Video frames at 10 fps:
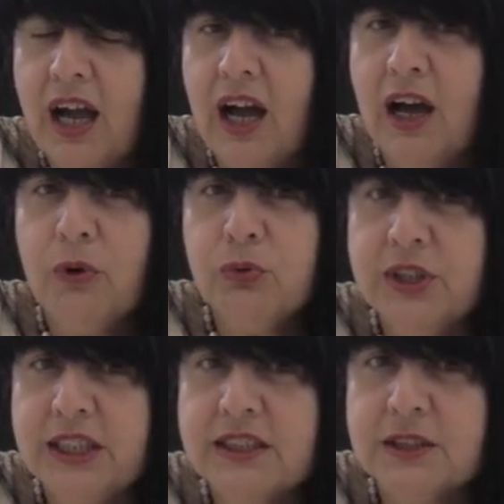how
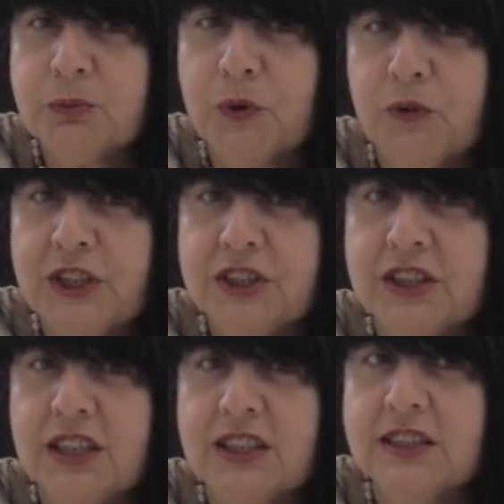this
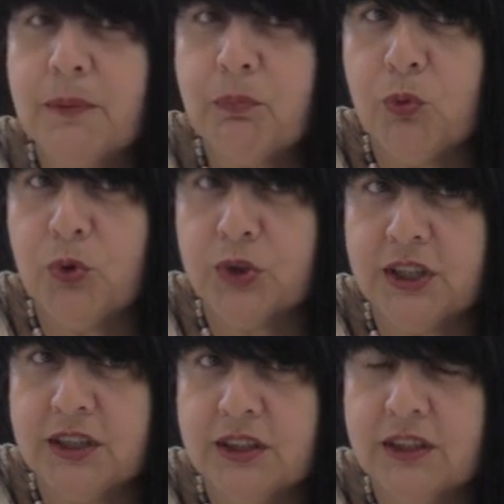profession is
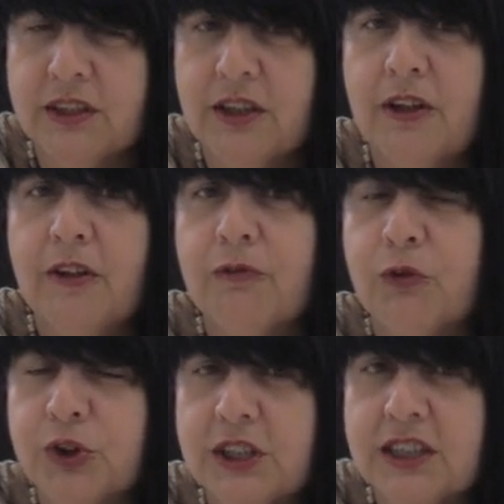important
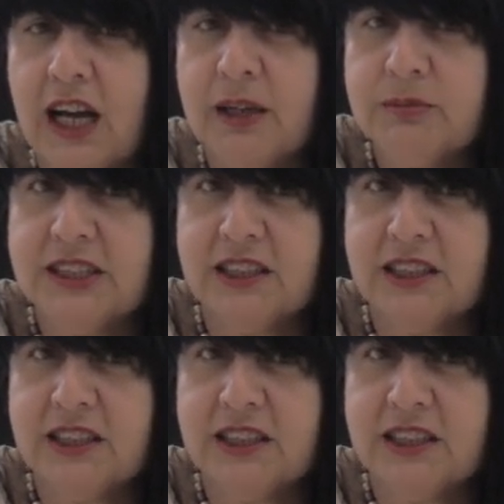for the times